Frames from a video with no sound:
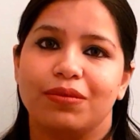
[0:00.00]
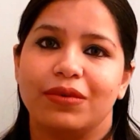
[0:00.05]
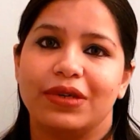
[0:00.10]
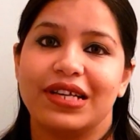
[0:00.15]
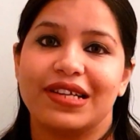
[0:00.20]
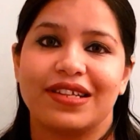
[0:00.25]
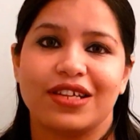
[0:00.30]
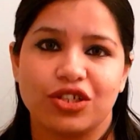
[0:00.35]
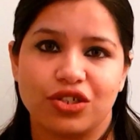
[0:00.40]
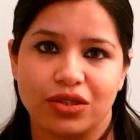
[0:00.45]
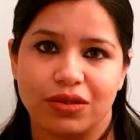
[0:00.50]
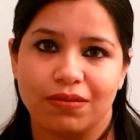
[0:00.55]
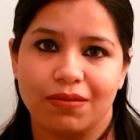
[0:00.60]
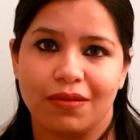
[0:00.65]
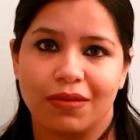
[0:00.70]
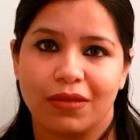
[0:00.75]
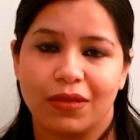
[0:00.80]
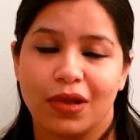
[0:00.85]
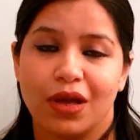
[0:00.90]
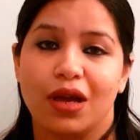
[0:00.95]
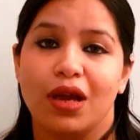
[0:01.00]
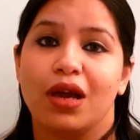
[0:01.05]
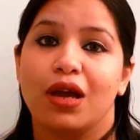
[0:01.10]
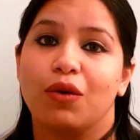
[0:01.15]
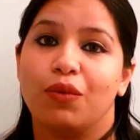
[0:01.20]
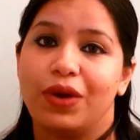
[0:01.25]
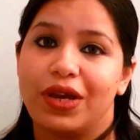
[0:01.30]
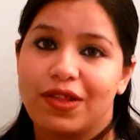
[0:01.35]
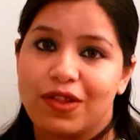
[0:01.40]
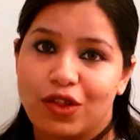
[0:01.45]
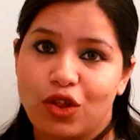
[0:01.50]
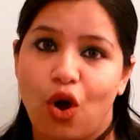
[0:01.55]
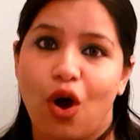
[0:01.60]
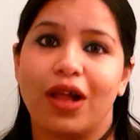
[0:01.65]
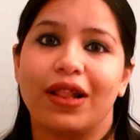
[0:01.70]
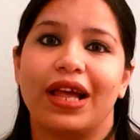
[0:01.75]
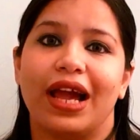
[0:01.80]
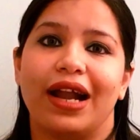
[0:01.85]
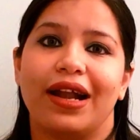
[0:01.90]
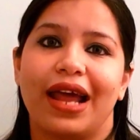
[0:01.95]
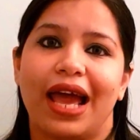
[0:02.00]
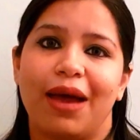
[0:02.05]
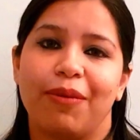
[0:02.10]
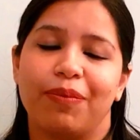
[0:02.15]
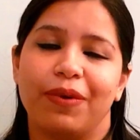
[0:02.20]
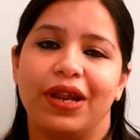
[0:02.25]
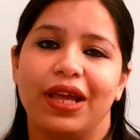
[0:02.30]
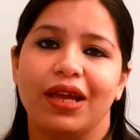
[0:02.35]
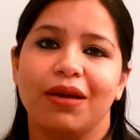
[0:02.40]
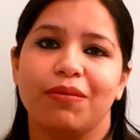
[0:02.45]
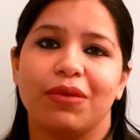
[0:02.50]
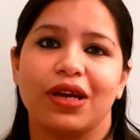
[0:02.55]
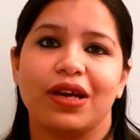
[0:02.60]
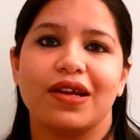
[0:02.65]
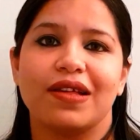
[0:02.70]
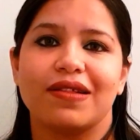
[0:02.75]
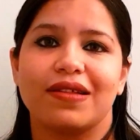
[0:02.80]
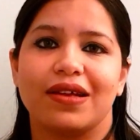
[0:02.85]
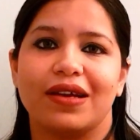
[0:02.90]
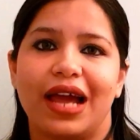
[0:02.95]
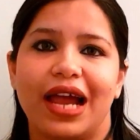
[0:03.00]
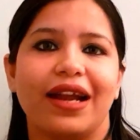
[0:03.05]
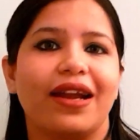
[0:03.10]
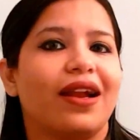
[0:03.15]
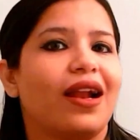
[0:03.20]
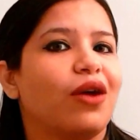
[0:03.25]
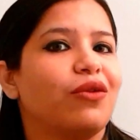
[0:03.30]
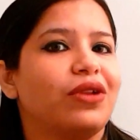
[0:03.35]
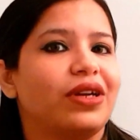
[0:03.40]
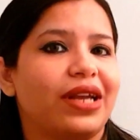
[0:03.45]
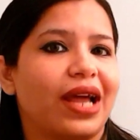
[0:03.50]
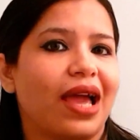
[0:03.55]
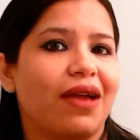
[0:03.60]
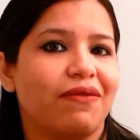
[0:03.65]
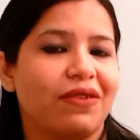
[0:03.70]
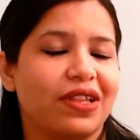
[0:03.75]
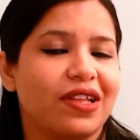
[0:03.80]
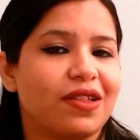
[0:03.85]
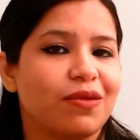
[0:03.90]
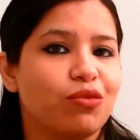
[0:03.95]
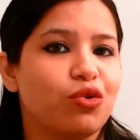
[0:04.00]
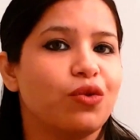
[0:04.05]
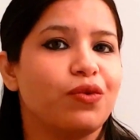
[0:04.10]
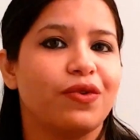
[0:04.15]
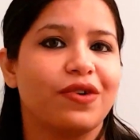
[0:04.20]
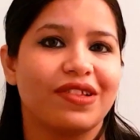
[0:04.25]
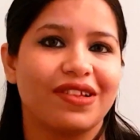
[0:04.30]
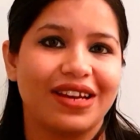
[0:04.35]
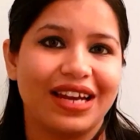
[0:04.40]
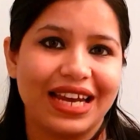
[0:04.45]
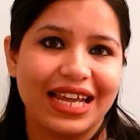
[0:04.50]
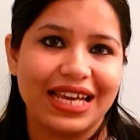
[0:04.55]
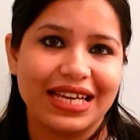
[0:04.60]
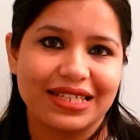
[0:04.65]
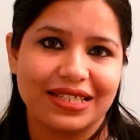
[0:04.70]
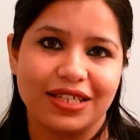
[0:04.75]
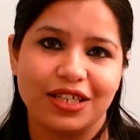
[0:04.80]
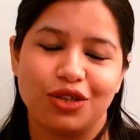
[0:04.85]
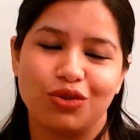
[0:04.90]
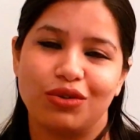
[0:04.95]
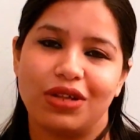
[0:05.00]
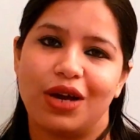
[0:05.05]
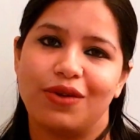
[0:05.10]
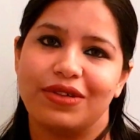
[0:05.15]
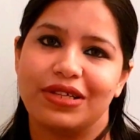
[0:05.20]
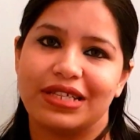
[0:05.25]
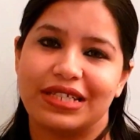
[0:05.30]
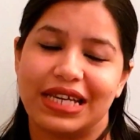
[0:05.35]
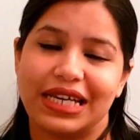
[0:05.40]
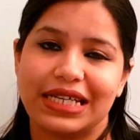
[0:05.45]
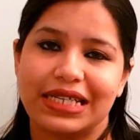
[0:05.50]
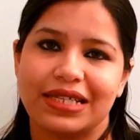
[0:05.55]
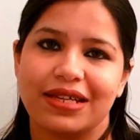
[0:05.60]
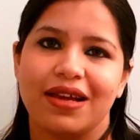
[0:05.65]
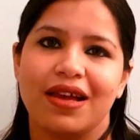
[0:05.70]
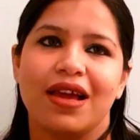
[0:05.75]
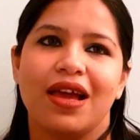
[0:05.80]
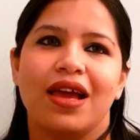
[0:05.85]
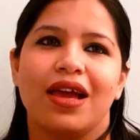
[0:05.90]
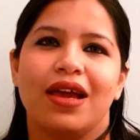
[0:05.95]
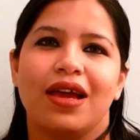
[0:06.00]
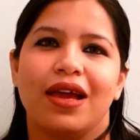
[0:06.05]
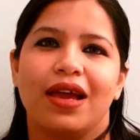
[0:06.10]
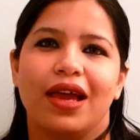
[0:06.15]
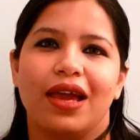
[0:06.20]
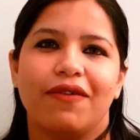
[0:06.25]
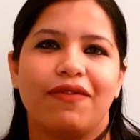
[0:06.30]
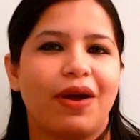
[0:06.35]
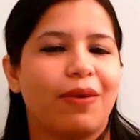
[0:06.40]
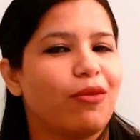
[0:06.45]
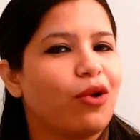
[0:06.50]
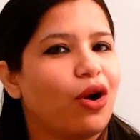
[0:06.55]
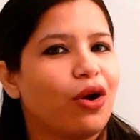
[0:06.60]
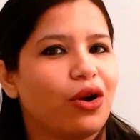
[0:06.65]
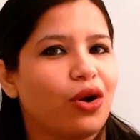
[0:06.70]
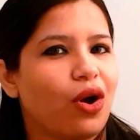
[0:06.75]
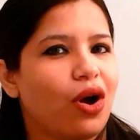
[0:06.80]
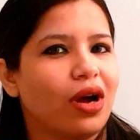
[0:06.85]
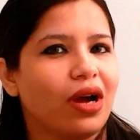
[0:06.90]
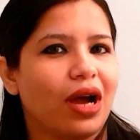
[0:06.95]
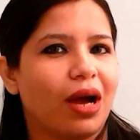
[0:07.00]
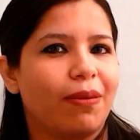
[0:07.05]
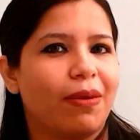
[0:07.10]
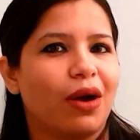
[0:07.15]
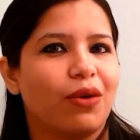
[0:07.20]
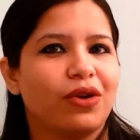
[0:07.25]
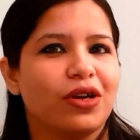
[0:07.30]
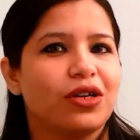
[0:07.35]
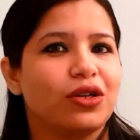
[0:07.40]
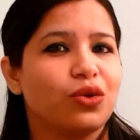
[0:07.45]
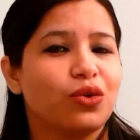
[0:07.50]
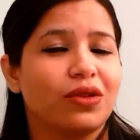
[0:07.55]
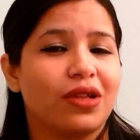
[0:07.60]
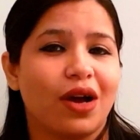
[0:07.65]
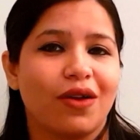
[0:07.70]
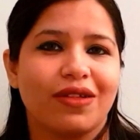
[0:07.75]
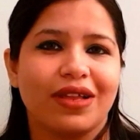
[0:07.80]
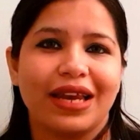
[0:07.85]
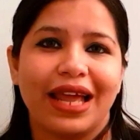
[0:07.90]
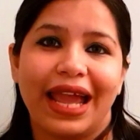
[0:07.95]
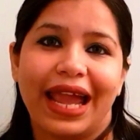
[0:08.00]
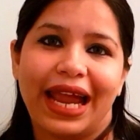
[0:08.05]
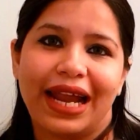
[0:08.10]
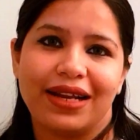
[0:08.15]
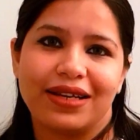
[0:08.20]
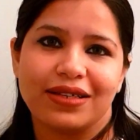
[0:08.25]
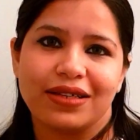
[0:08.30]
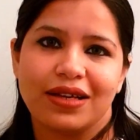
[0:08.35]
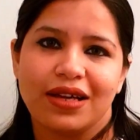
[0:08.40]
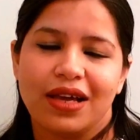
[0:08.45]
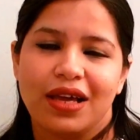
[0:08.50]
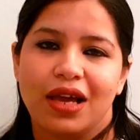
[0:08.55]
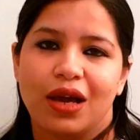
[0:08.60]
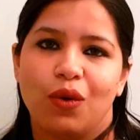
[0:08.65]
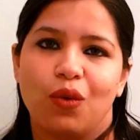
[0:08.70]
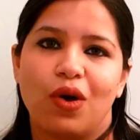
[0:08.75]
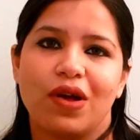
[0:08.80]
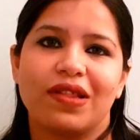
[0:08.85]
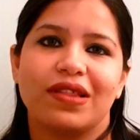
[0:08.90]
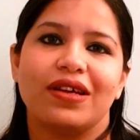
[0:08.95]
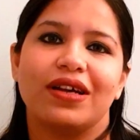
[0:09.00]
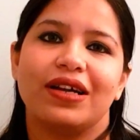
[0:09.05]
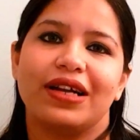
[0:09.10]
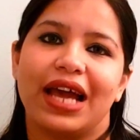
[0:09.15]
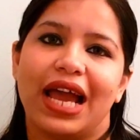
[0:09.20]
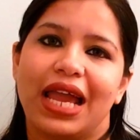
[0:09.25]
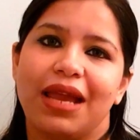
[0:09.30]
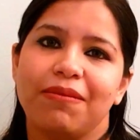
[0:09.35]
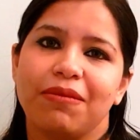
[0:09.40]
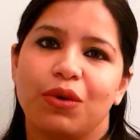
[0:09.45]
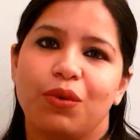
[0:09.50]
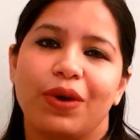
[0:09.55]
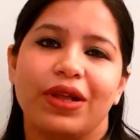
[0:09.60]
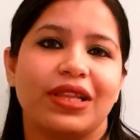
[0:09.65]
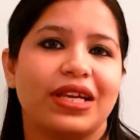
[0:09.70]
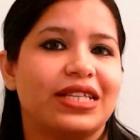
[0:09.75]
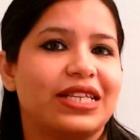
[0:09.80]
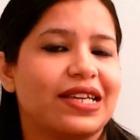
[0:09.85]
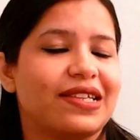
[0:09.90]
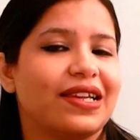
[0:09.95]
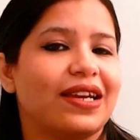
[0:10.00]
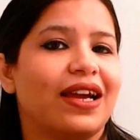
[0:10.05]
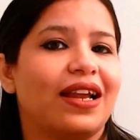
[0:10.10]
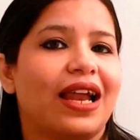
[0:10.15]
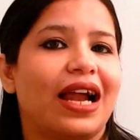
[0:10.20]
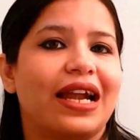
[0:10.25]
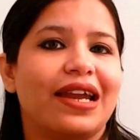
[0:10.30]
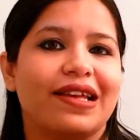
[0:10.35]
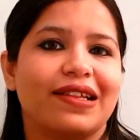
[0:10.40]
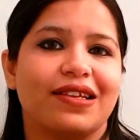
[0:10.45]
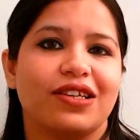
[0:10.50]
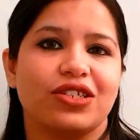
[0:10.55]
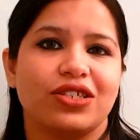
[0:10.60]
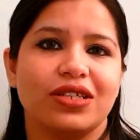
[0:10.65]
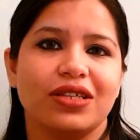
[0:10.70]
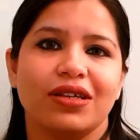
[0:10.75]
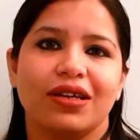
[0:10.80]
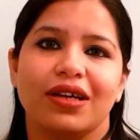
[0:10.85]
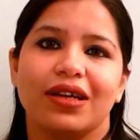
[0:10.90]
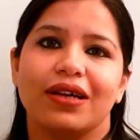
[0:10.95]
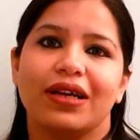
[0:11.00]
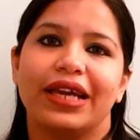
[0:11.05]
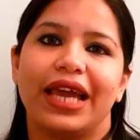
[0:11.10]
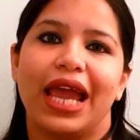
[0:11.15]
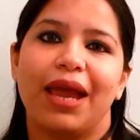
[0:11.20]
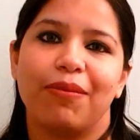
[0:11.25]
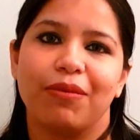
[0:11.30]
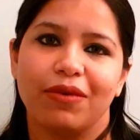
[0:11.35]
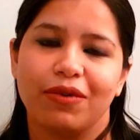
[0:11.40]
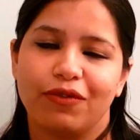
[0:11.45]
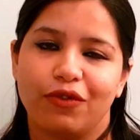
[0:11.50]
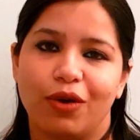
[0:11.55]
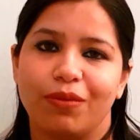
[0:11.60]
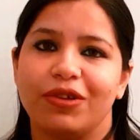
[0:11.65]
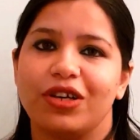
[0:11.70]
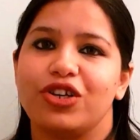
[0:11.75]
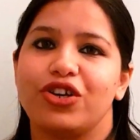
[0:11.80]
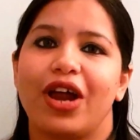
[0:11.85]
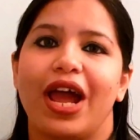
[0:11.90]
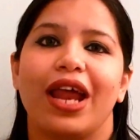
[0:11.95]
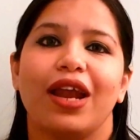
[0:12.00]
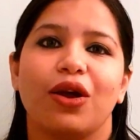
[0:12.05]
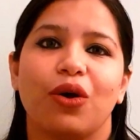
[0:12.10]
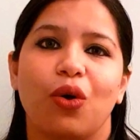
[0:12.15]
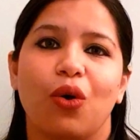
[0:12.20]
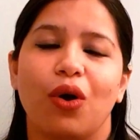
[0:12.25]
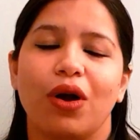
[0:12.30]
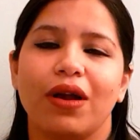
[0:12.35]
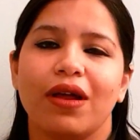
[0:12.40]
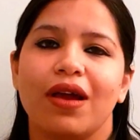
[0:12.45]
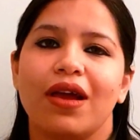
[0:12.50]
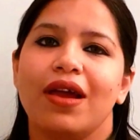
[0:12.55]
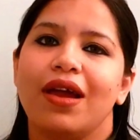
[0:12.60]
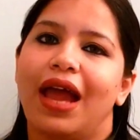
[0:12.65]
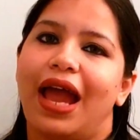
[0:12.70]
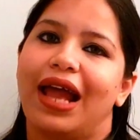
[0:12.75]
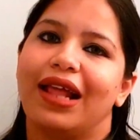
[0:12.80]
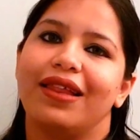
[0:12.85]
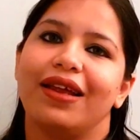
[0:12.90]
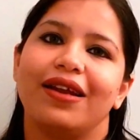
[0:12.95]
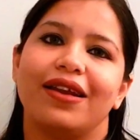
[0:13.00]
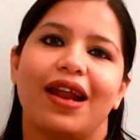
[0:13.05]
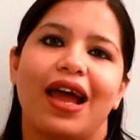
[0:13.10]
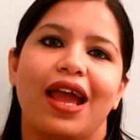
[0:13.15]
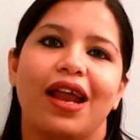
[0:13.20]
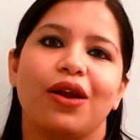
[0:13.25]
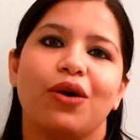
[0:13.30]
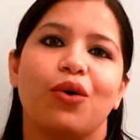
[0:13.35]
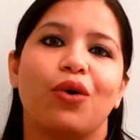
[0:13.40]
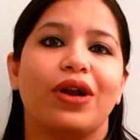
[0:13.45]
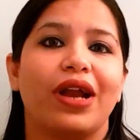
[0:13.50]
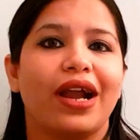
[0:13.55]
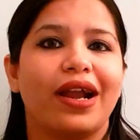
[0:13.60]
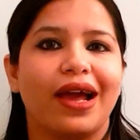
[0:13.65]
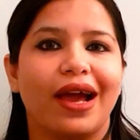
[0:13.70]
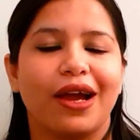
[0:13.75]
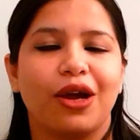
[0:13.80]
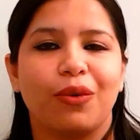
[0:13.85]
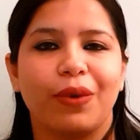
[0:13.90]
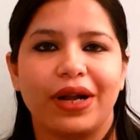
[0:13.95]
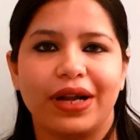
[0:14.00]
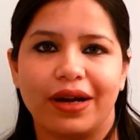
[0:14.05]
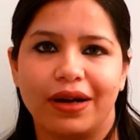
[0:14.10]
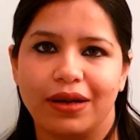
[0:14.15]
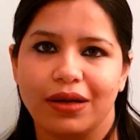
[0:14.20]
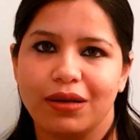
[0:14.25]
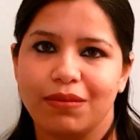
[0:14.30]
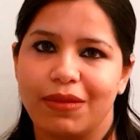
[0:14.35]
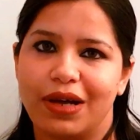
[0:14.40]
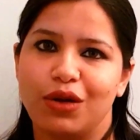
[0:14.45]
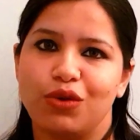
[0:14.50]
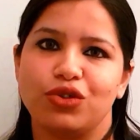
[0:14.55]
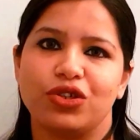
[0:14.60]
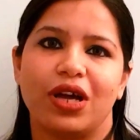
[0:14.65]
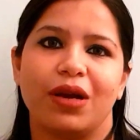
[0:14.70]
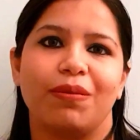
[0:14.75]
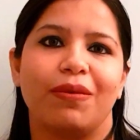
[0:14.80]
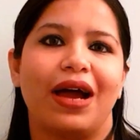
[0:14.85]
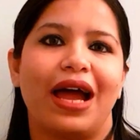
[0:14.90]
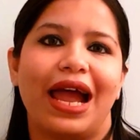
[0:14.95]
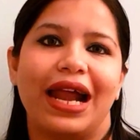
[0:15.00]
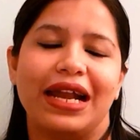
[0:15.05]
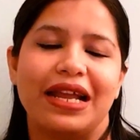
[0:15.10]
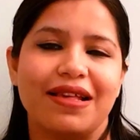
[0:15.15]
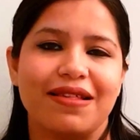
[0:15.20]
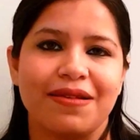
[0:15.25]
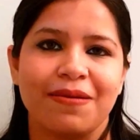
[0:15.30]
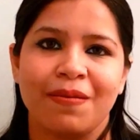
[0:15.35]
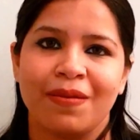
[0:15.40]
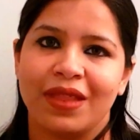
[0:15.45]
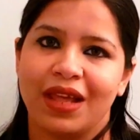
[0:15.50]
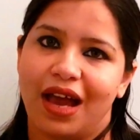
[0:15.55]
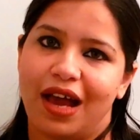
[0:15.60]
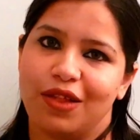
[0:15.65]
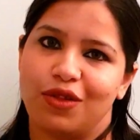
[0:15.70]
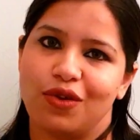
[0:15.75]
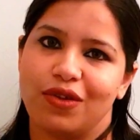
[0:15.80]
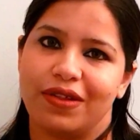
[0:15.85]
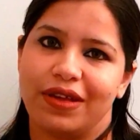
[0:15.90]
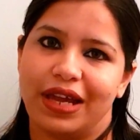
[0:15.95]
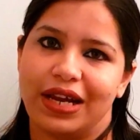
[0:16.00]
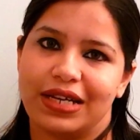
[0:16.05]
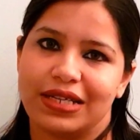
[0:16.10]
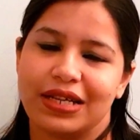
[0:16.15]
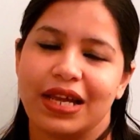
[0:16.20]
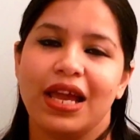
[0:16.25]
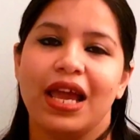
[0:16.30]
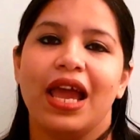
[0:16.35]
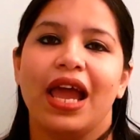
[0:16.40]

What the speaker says: decision? We saw that happening because right around the time when this movie was released in 2006, if I'm not wrong, about in 2008 was the time when the Jessica Lal decision came from the trial court, and the trial court had acquitted Manu Sharma and his associates.